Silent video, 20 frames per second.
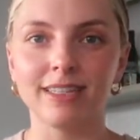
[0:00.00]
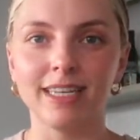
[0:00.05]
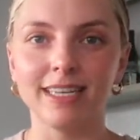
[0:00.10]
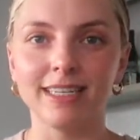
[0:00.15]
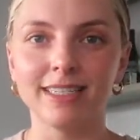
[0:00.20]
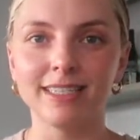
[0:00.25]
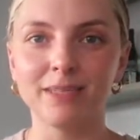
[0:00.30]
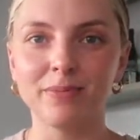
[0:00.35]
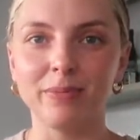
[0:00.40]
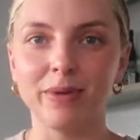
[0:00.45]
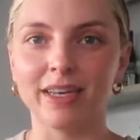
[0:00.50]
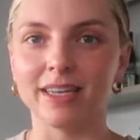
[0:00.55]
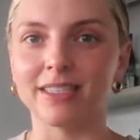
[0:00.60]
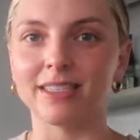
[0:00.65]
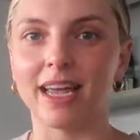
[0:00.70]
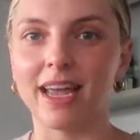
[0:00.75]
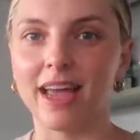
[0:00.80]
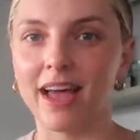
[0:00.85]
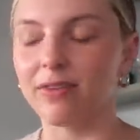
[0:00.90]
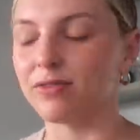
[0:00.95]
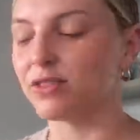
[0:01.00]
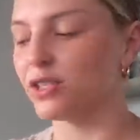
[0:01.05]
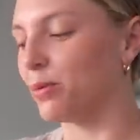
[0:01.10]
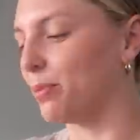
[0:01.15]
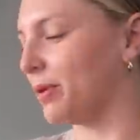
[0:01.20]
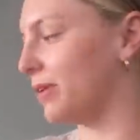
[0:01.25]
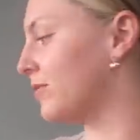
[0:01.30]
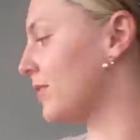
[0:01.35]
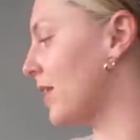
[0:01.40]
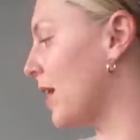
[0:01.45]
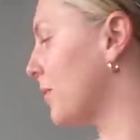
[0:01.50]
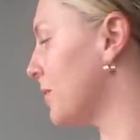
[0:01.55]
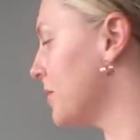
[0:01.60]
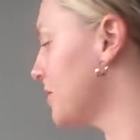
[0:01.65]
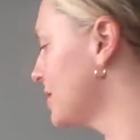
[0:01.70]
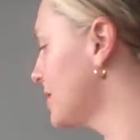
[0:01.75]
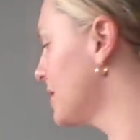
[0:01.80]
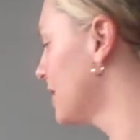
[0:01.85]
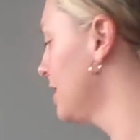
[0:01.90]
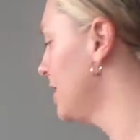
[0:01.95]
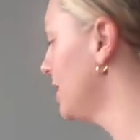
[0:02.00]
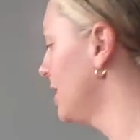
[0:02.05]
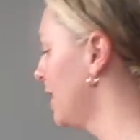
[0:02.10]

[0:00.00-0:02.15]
these because I have so many flowers,